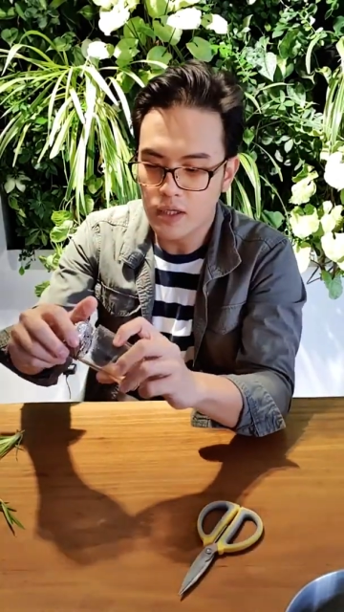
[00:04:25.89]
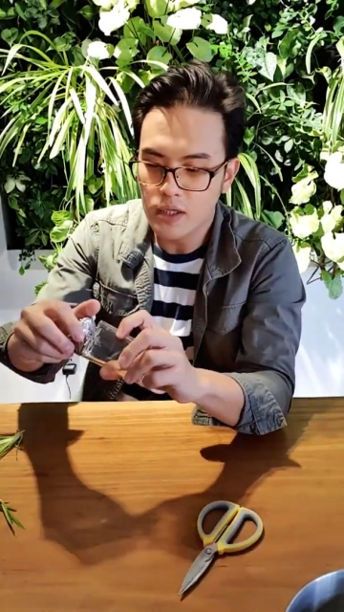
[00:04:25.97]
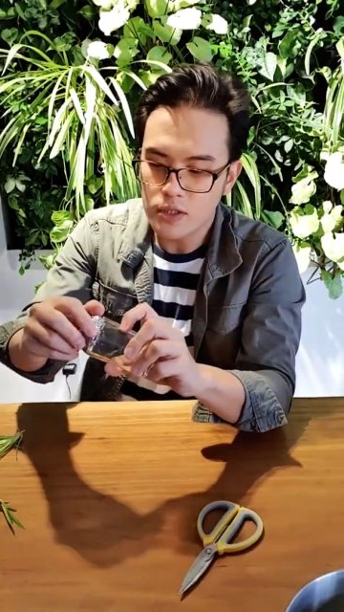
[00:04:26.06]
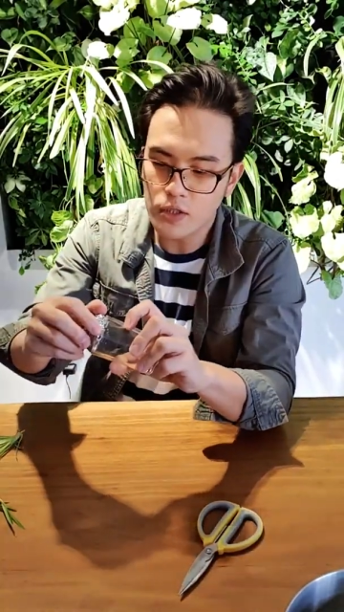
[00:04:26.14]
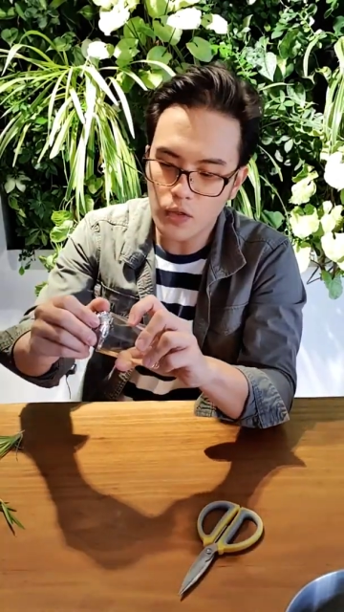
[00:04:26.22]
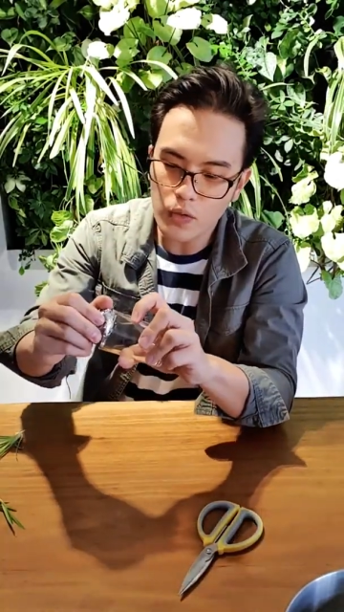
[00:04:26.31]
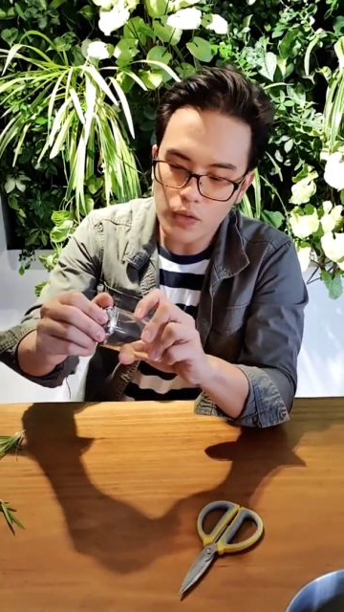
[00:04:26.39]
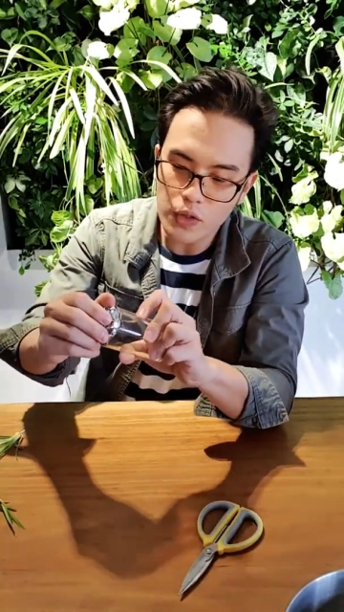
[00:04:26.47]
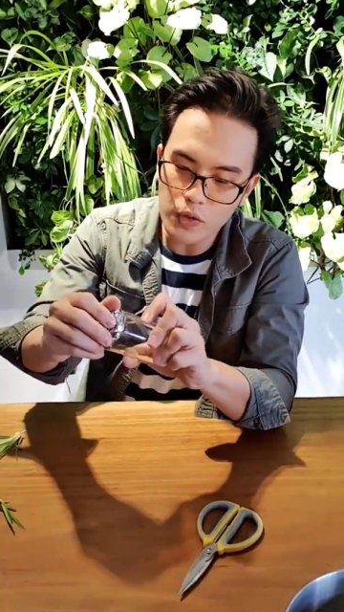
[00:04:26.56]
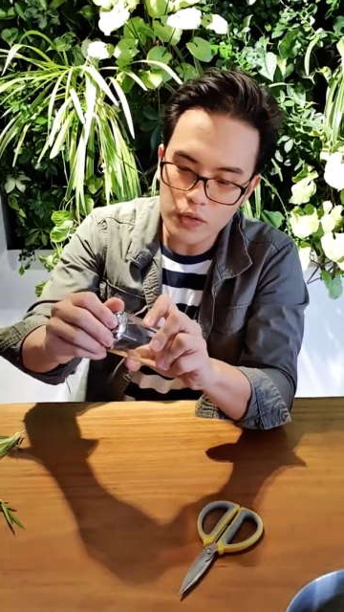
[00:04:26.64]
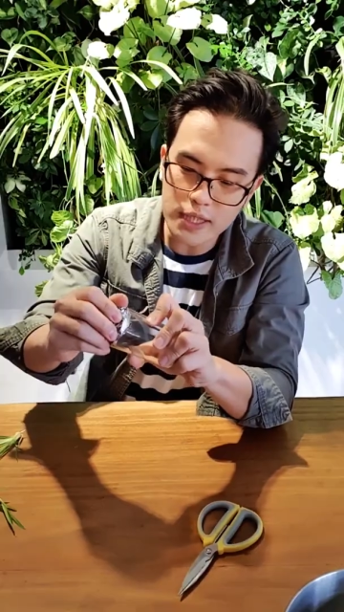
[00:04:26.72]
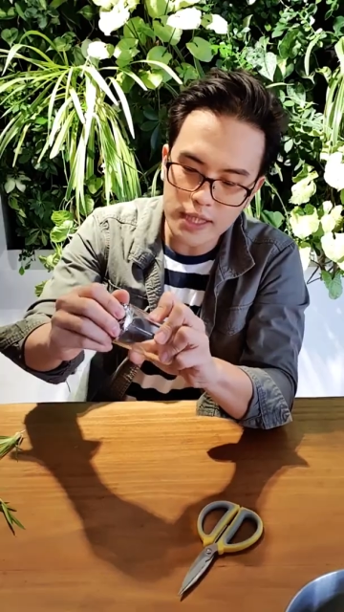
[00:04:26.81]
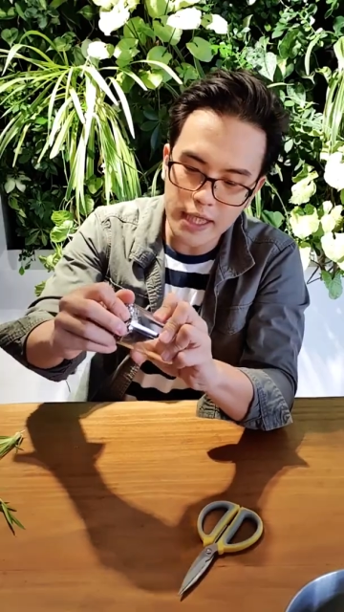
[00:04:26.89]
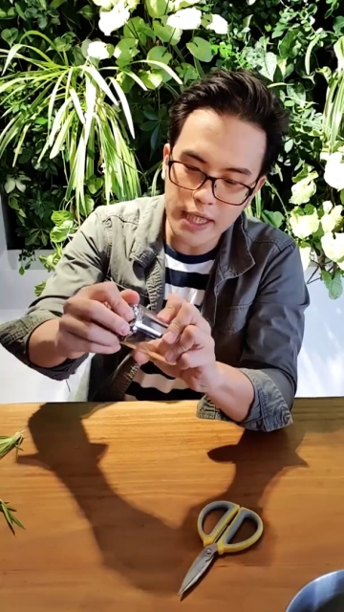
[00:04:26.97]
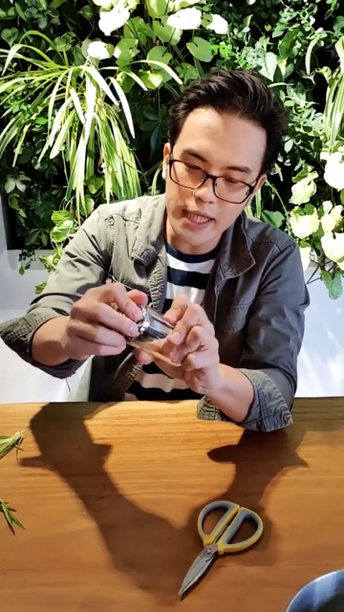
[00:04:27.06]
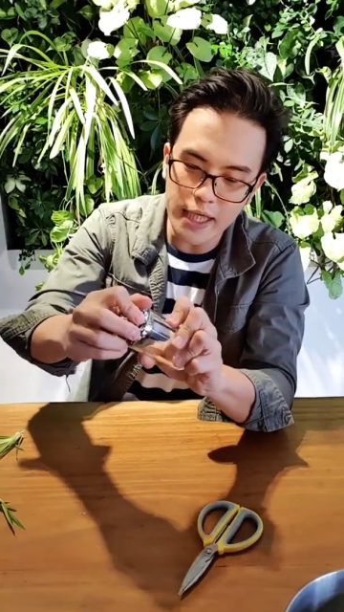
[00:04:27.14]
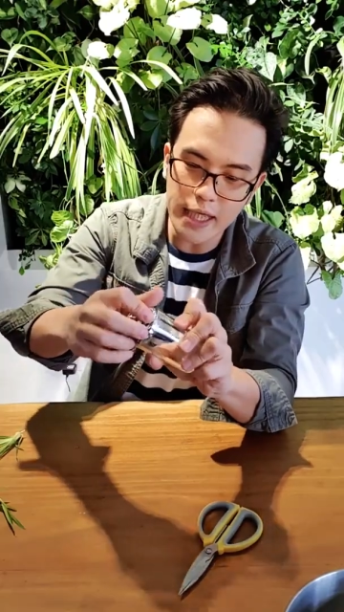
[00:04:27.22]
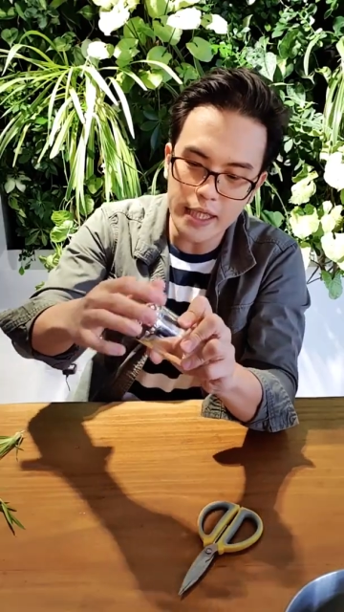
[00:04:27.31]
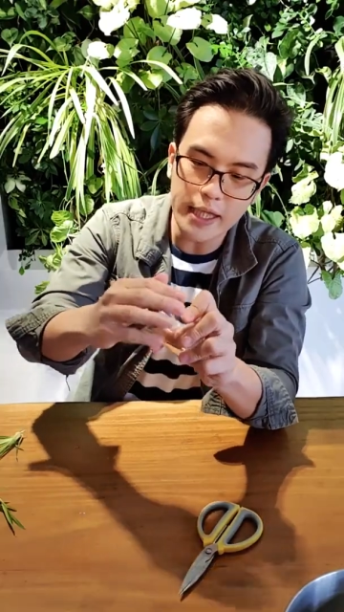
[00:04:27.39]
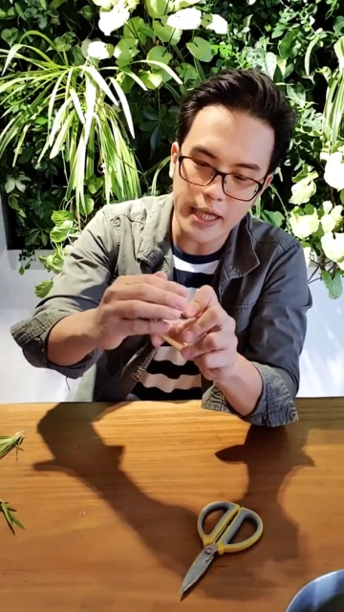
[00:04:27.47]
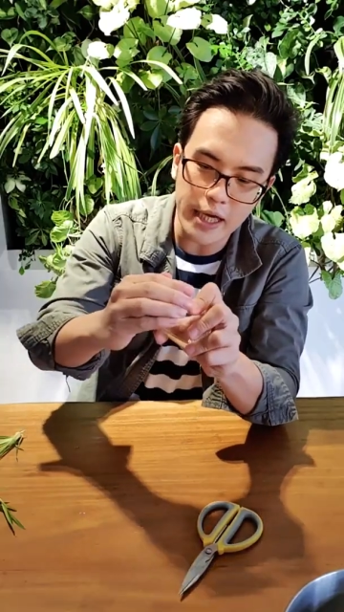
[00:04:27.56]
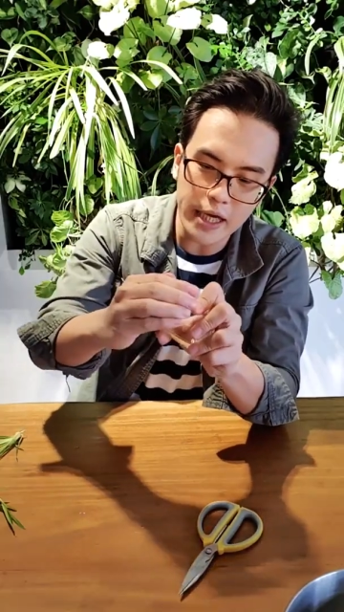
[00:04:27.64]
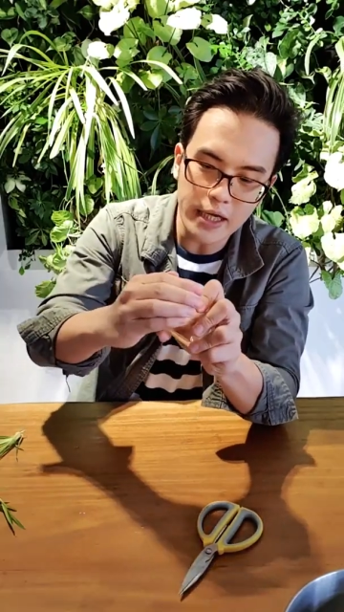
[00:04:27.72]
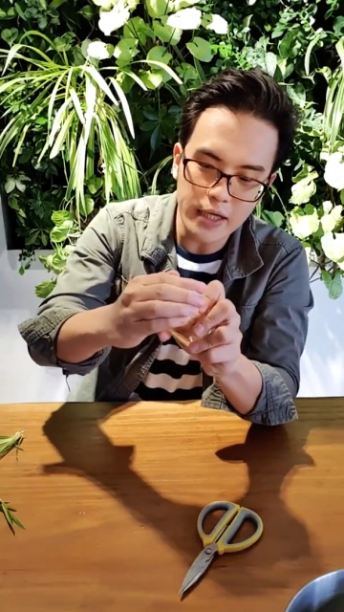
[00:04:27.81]
So you stick it in
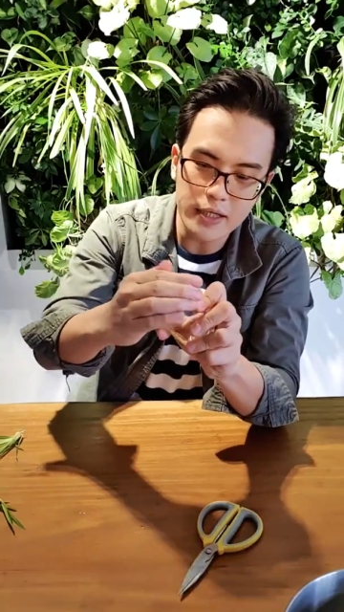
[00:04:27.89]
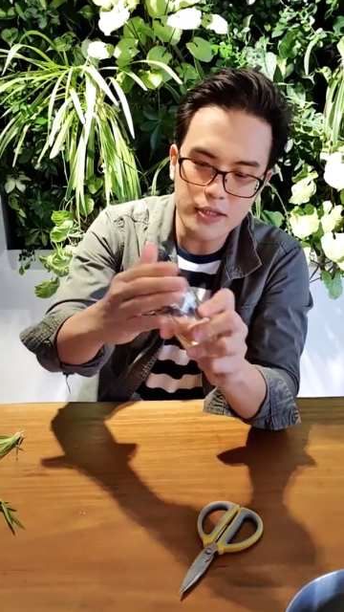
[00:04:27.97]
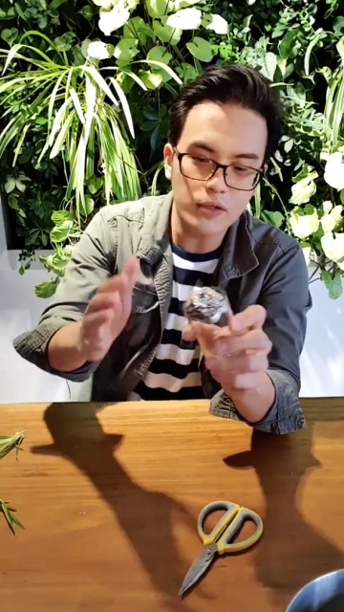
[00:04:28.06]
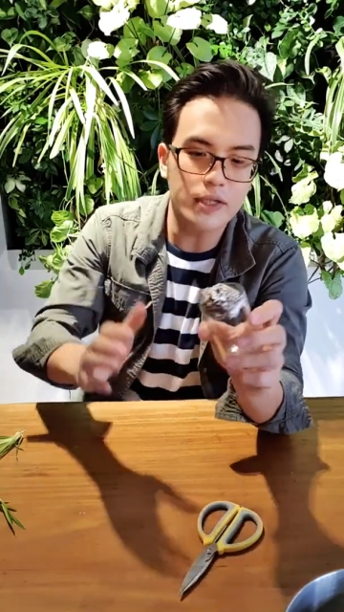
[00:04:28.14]
there so